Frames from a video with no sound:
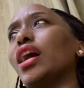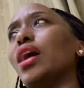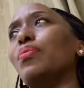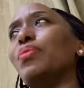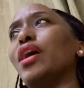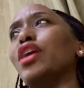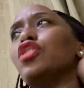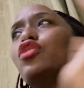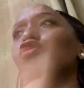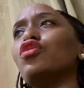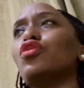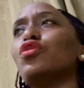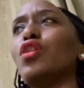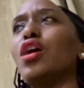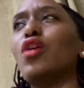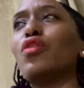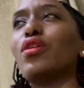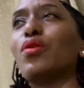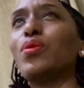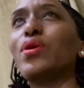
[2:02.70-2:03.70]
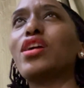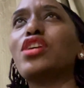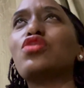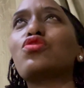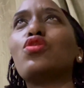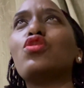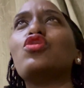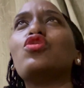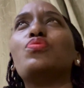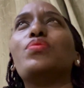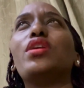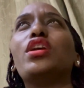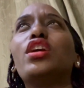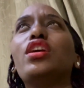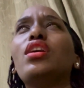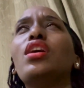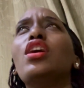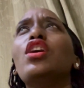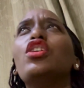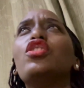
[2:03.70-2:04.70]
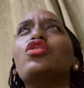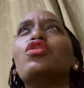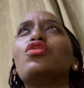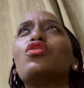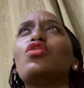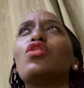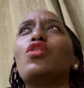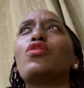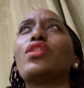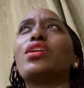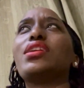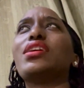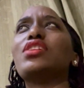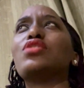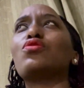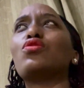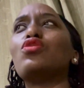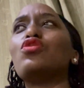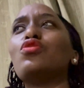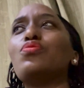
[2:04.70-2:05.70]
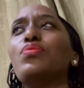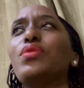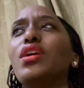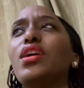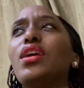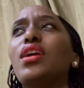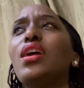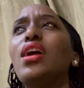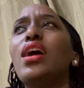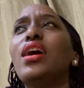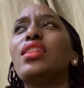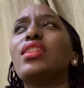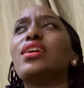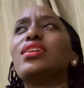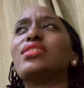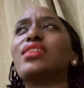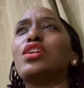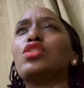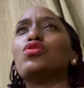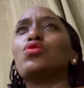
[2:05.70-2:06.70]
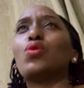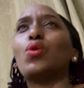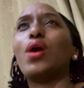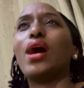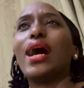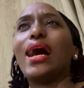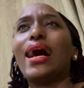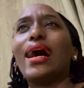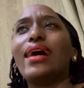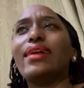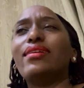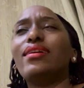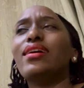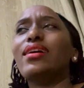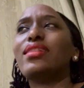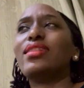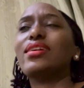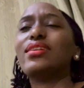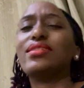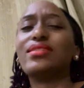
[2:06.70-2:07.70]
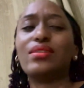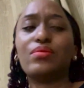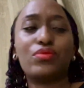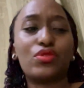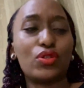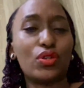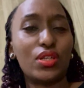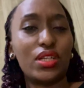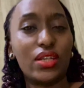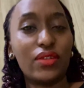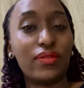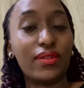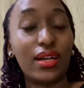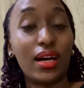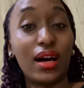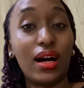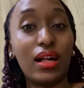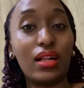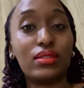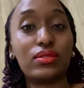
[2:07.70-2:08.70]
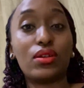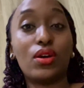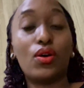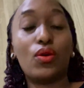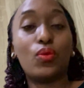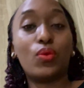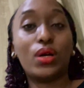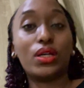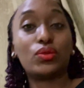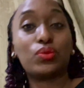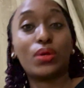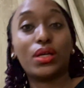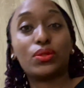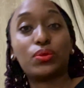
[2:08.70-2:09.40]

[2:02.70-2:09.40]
up and you don't know how the week is going to be, you don't know how the day is going to be, things are so hard, things seem so difficult, what.